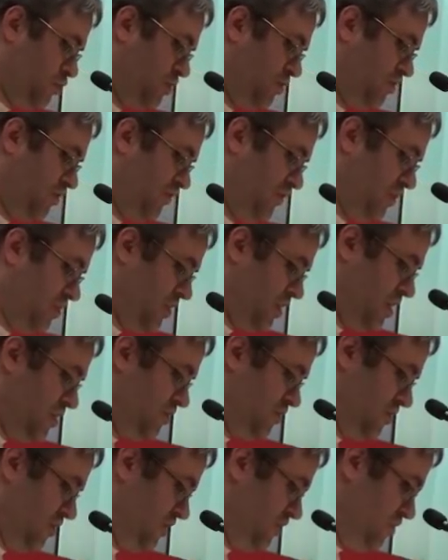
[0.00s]
Christopher
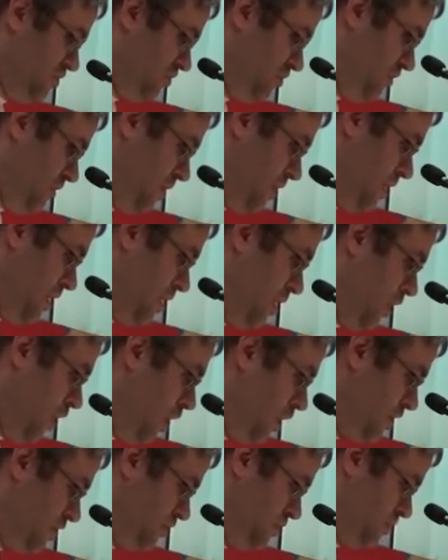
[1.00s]
Lasich
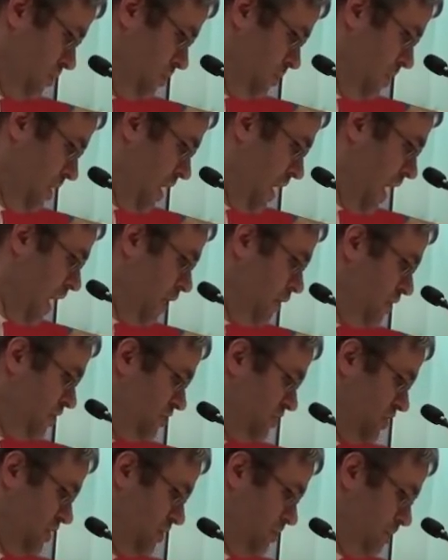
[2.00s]
argued,
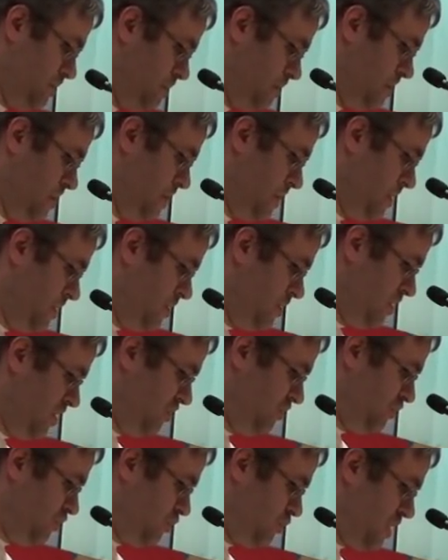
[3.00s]
Harrington
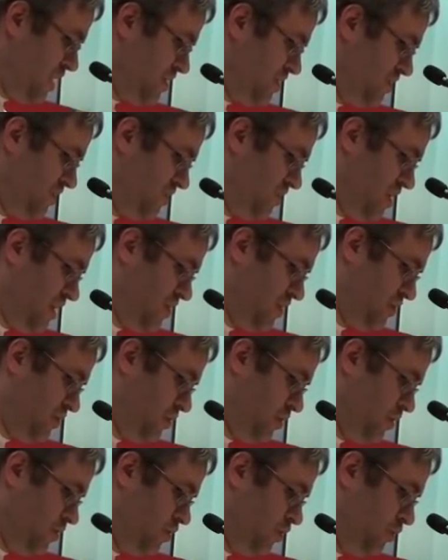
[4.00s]
is correct in saying that
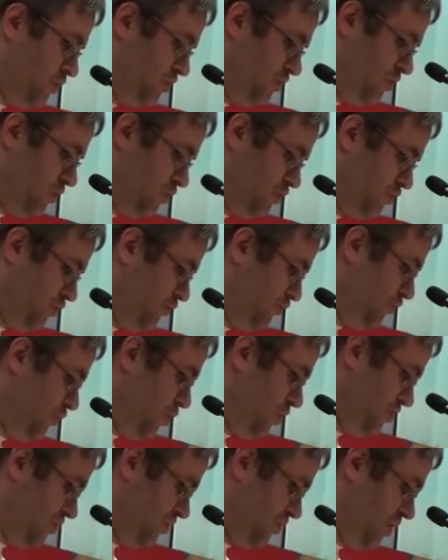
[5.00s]
there are no social
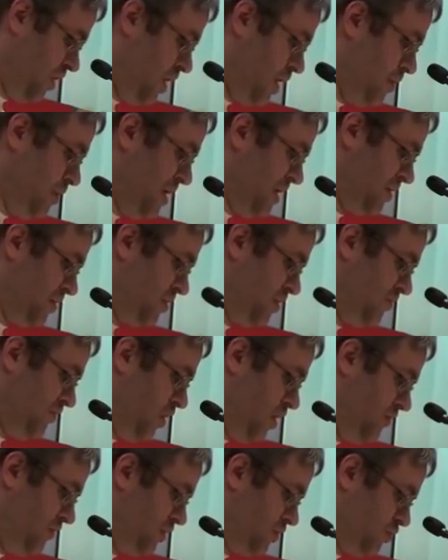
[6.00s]
forces automatically
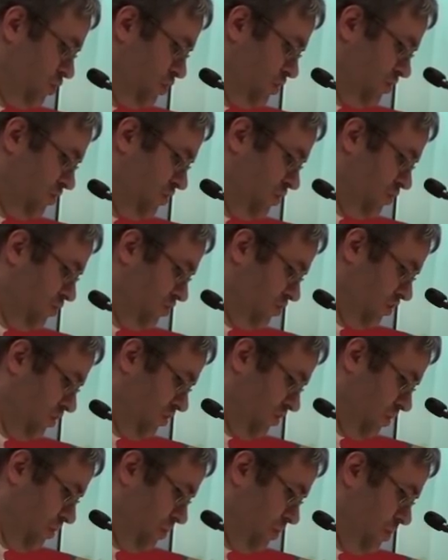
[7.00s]
evolving towards
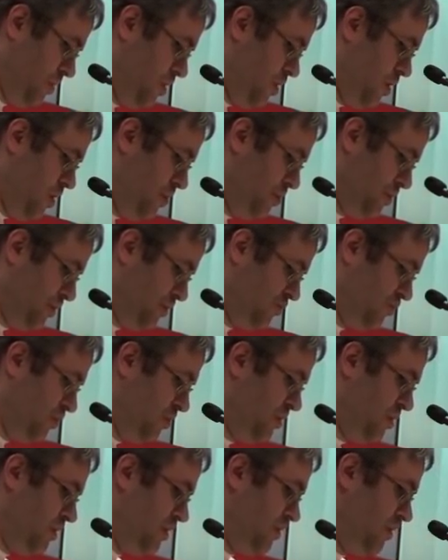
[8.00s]
socialism.
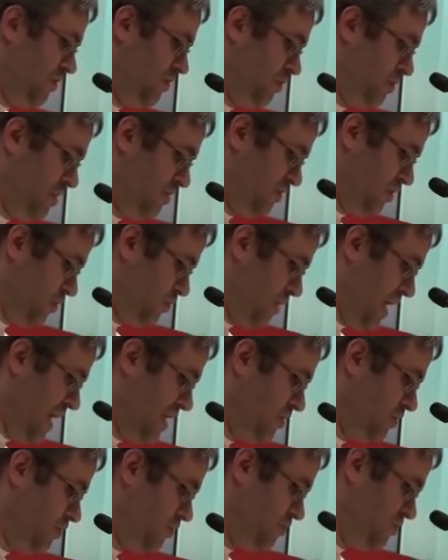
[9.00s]
Presumably, this means that
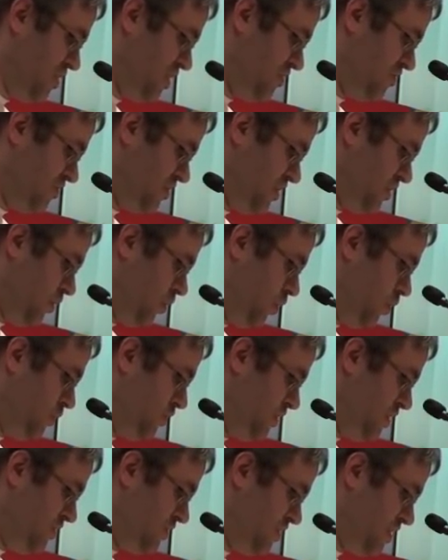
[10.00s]
radical change can
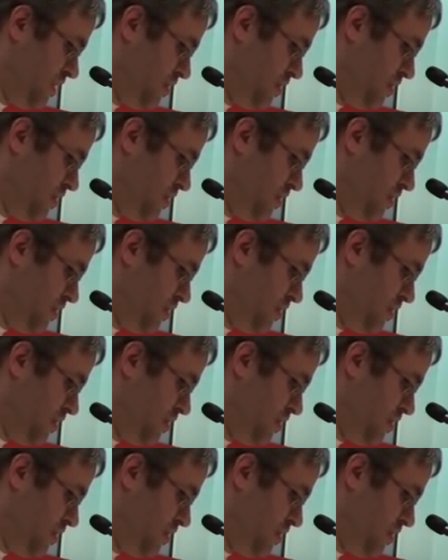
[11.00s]
only